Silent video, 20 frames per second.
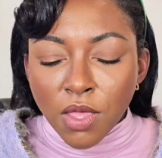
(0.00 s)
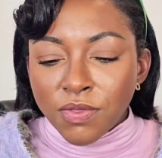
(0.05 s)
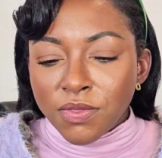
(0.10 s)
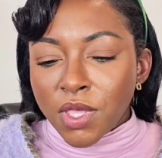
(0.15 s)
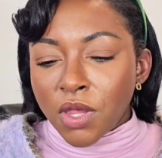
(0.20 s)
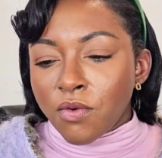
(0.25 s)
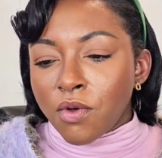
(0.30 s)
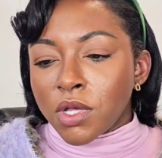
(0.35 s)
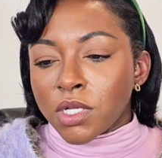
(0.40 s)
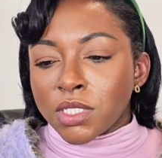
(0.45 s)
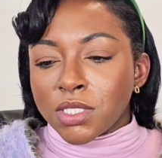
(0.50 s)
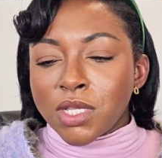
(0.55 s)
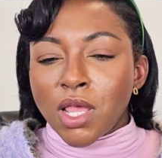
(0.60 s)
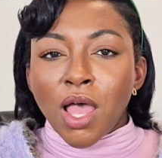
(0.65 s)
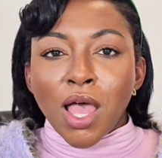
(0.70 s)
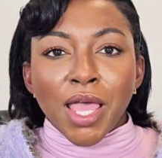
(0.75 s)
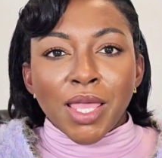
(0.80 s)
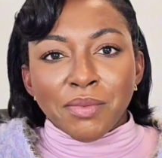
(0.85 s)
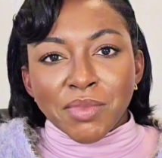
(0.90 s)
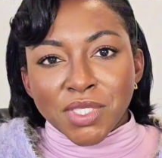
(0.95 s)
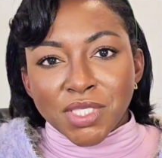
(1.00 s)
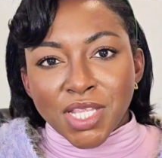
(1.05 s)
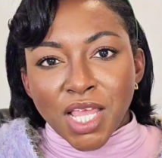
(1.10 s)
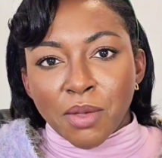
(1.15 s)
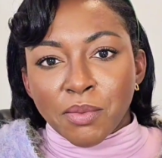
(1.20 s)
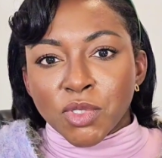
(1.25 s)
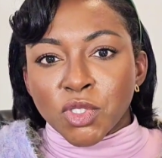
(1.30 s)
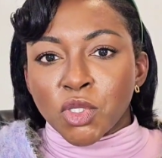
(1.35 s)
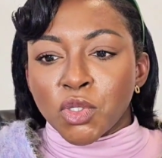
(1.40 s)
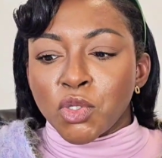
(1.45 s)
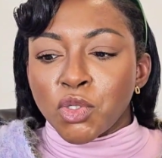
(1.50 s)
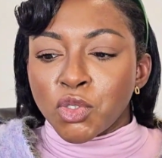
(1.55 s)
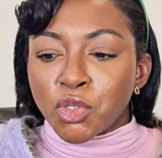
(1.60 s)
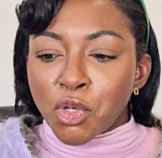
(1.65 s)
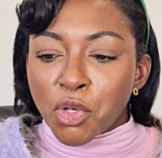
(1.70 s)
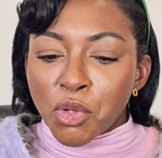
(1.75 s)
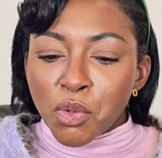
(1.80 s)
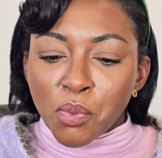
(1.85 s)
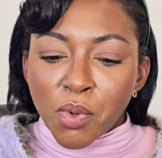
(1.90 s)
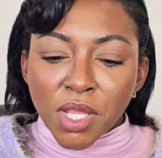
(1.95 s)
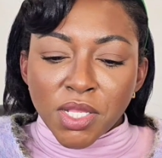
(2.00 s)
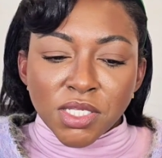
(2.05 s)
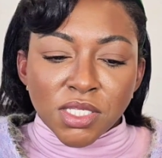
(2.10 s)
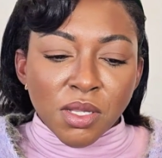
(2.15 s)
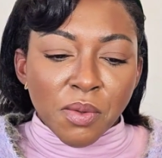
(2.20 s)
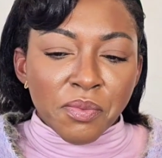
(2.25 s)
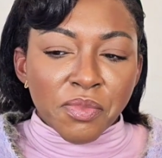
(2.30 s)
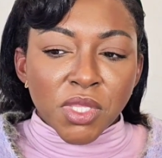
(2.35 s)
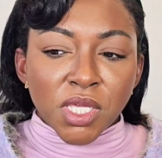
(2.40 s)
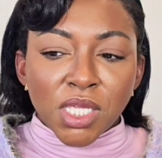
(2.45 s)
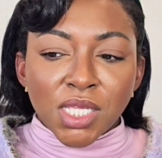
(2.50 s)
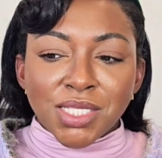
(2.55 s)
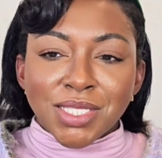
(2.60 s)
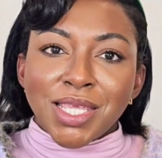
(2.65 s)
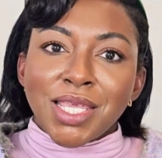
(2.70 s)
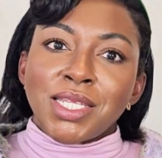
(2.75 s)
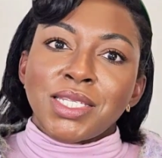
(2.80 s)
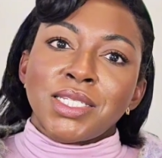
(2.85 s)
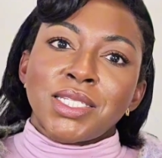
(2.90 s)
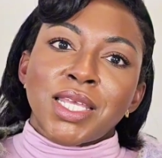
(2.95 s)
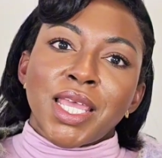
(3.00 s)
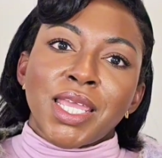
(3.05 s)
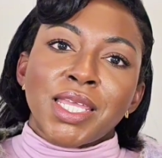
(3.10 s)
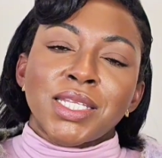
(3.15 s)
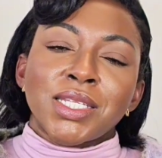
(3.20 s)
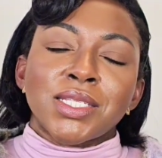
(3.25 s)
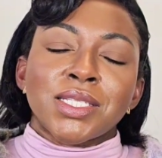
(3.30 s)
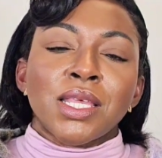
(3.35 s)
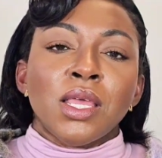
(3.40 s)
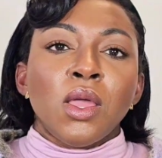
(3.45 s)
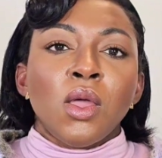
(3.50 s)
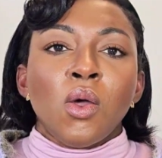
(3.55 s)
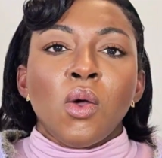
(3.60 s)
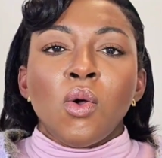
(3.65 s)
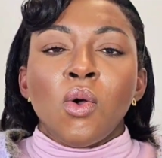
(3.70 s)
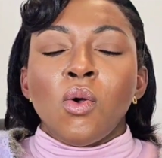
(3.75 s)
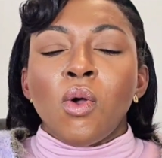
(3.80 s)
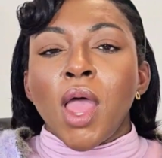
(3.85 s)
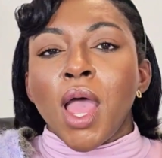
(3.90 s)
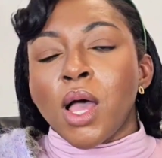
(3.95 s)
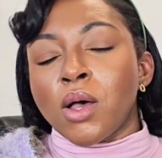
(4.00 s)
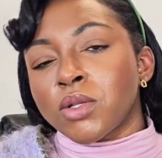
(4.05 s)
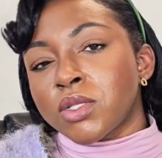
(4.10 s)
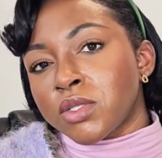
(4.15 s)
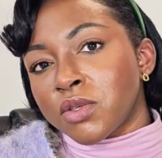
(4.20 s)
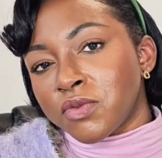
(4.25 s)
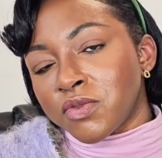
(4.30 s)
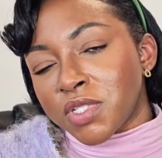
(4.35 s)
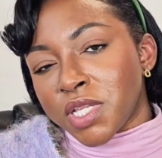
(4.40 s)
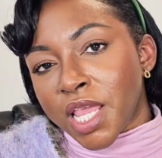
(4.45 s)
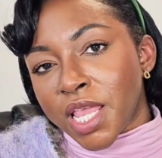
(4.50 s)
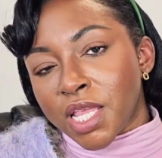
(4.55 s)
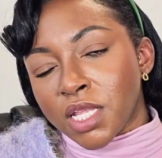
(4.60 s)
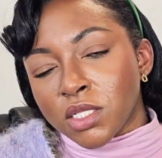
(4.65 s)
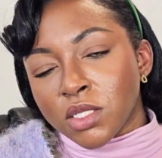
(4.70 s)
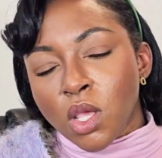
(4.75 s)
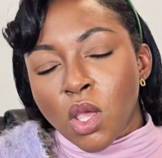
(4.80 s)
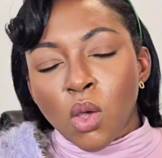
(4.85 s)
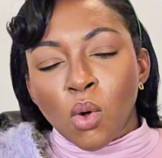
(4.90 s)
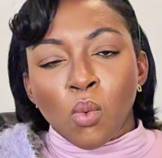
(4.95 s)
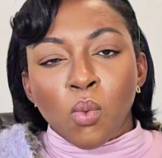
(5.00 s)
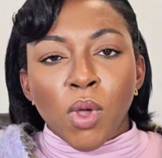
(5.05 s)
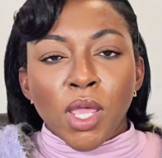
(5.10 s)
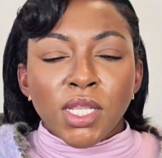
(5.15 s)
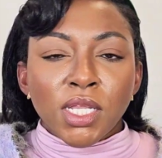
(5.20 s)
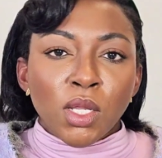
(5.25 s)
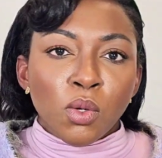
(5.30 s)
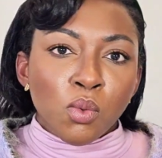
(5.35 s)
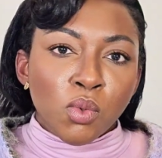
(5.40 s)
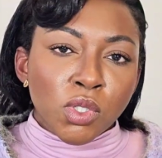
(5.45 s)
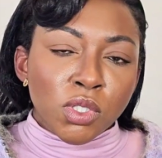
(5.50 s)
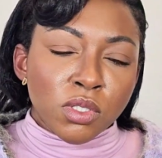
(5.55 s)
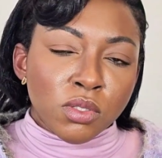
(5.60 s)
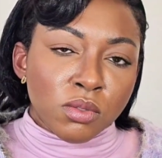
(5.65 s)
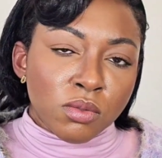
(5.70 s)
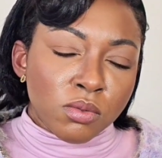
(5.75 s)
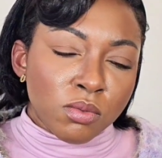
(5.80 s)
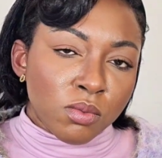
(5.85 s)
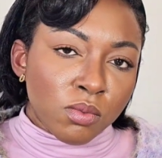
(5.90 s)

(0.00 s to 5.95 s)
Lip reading: There are timestamps, so you know when something is in date or out of date, when it was